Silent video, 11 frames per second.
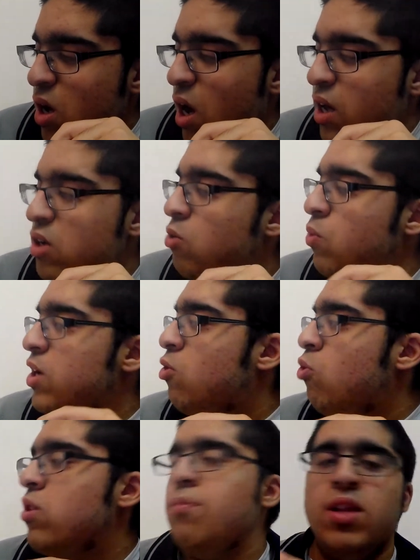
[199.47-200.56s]
I don't know what you
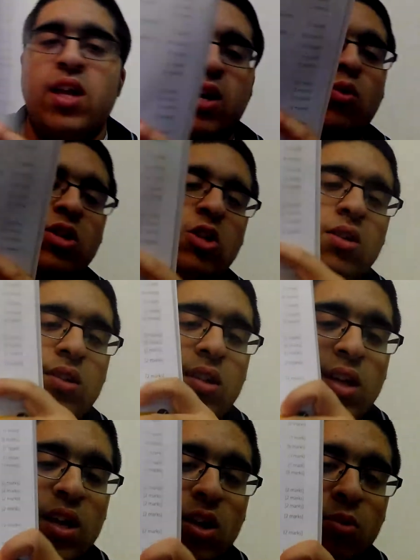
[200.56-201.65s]
call them, but they're questions at
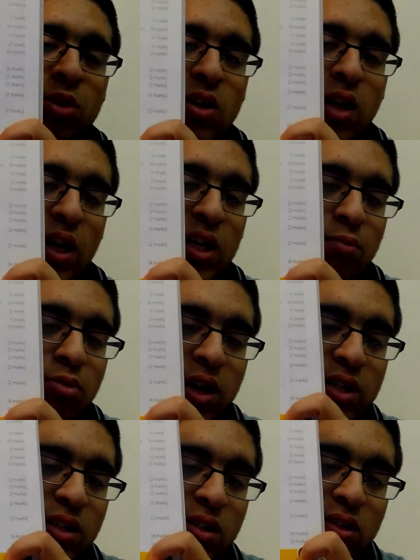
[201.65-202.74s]
the end of the book that you can
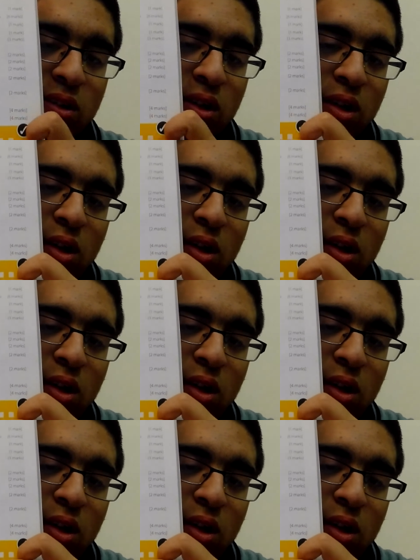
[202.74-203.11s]
practice.